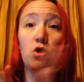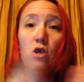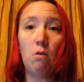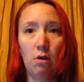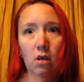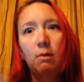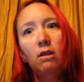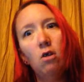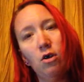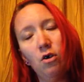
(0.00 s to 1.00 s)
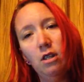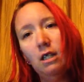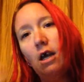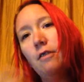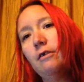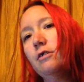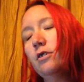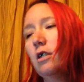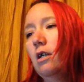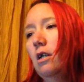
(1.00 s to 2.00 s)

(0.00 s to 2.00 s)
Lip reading: Some are going to be longer than others.